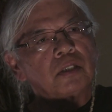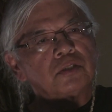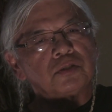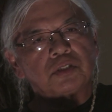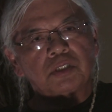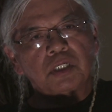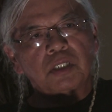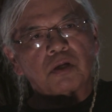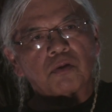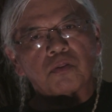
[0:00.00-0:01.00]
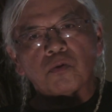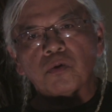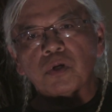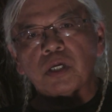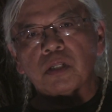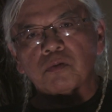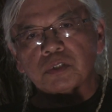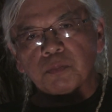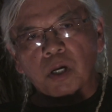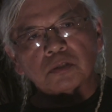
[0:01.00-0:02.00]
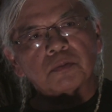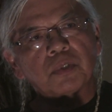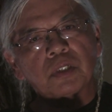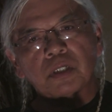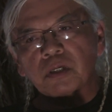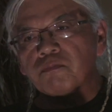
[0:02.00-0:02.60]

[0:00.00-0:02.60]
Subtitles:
to see the authority and the responsibility